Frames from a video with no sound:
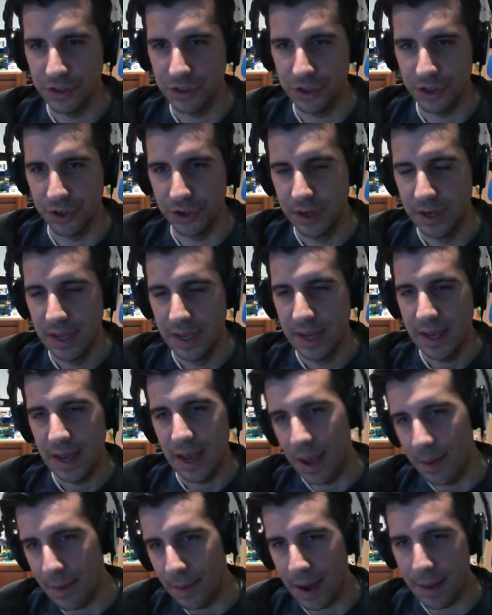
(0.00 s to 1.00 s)
So
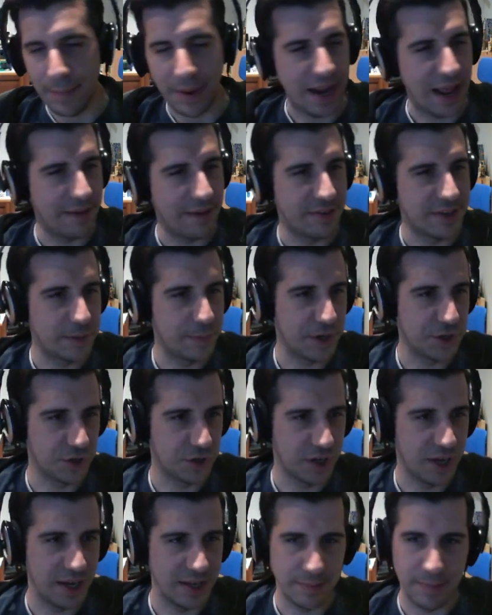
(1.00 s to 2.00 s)
I might have a special
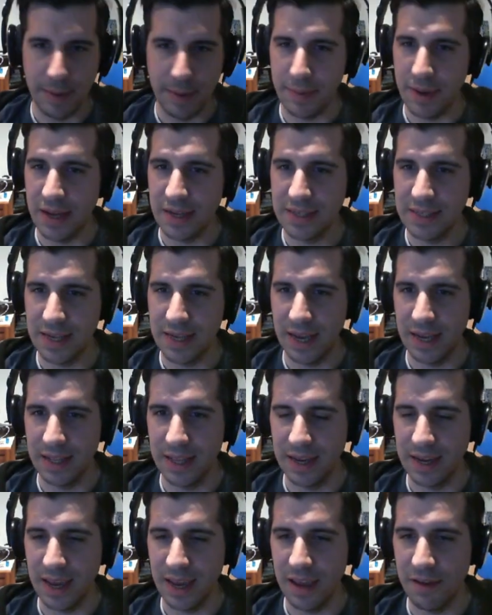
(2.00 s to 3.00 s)
case. Maybe I'll say
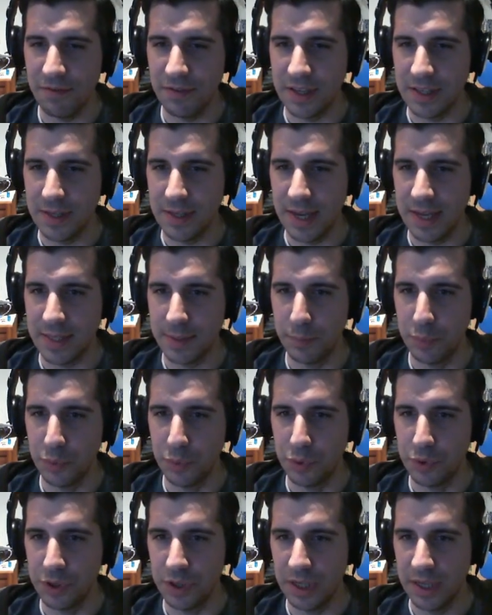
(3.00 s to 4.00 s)
like if it's
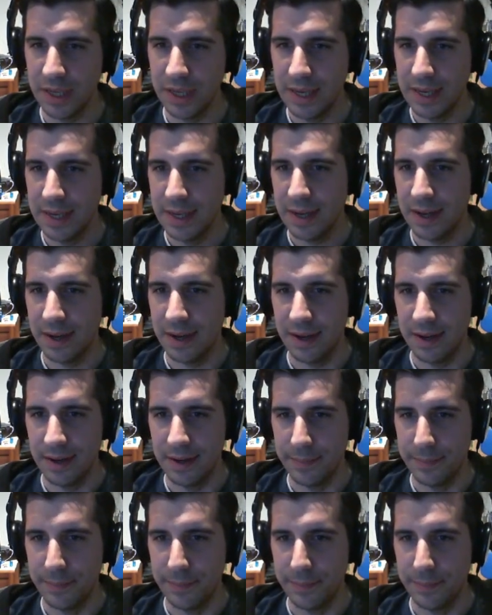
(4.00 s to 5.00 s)
bool,
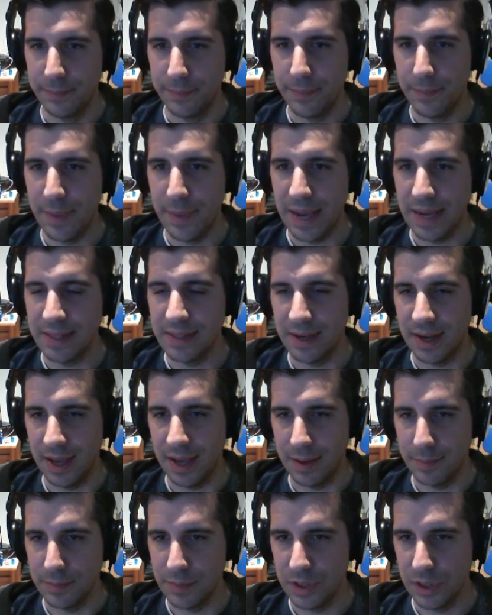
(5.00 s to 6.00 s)
make the
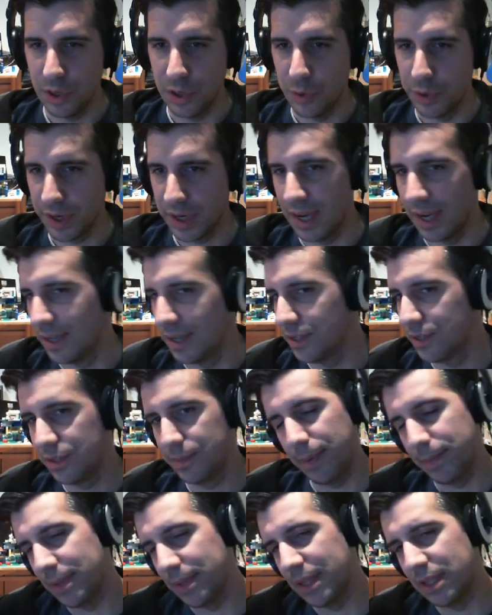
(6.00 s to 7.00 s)
names lowercase.
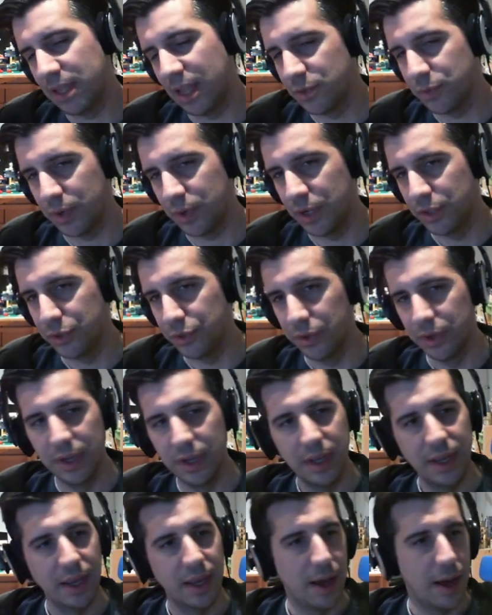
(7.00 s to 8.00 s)
Maybe that's what I'll do.
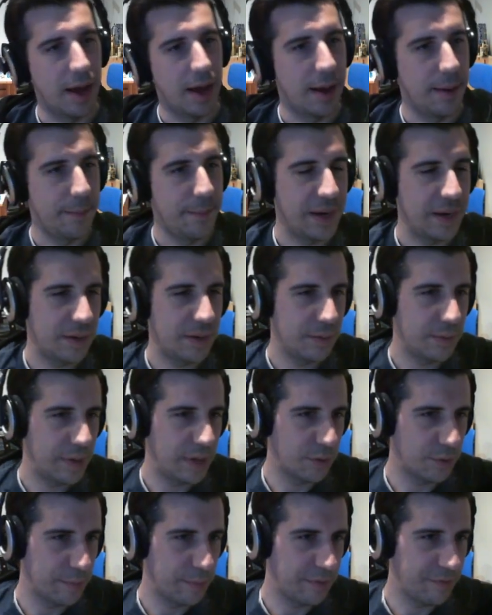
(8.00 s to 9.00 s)
But
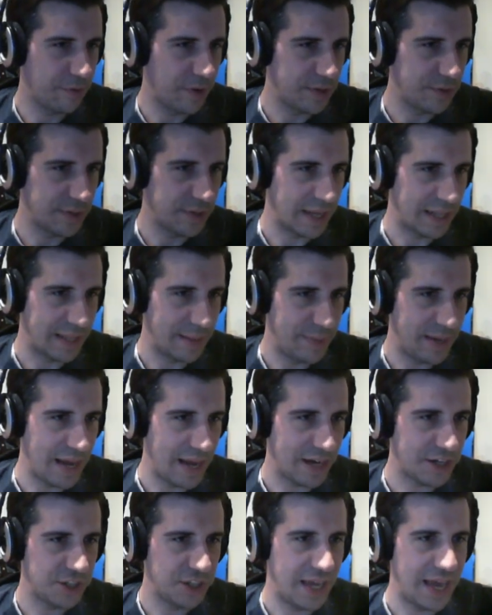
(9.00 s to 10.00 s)
before I do that, let me
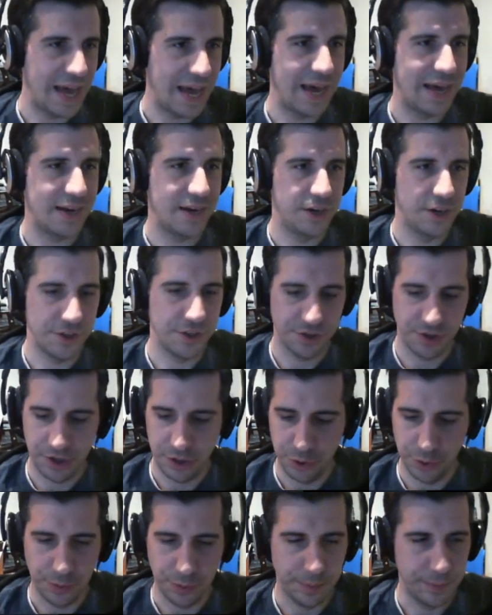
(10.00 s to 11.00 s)
actually add another
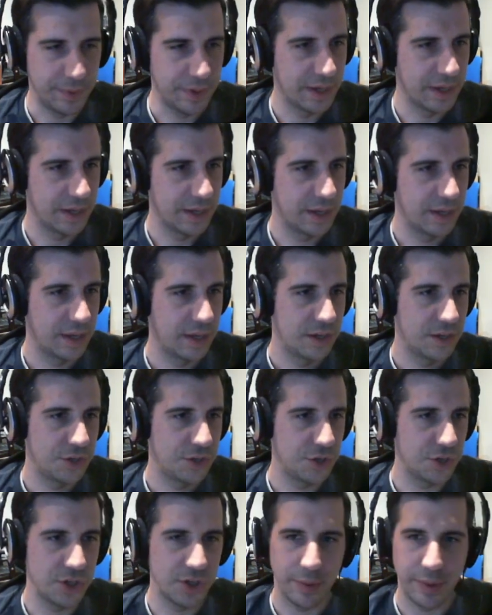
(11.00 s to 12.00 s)
enum
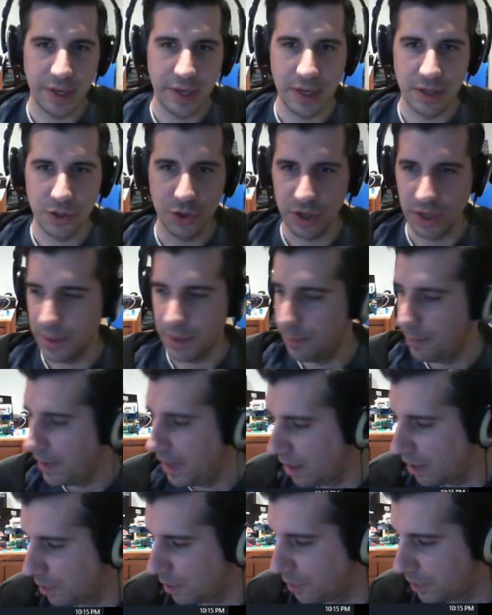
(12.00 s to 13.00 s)
just so that we can sort of
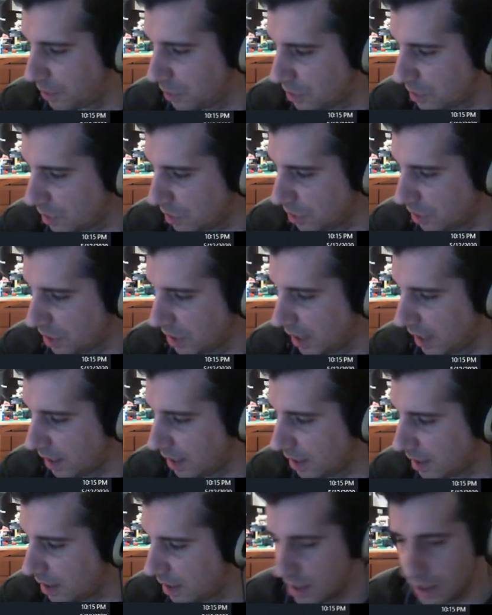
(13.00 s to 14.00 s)
compare what those look like.